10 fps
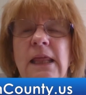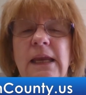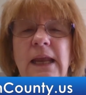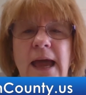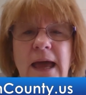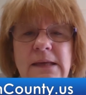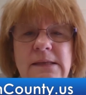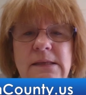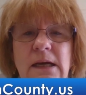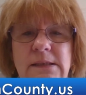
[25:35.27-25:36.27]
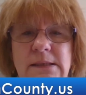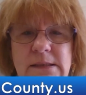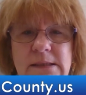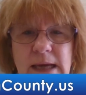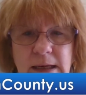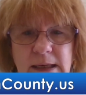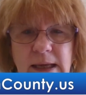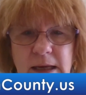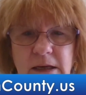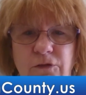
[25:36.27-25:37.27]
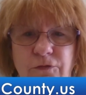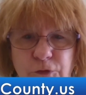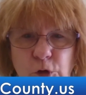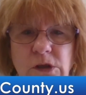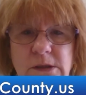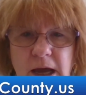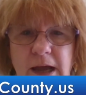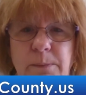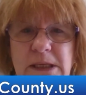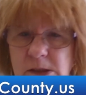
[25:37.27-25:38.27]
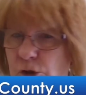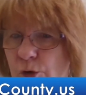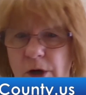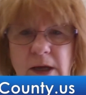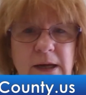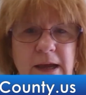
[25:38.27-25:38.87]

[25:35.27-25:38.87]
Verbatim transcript: that has a dedicated full-time historian.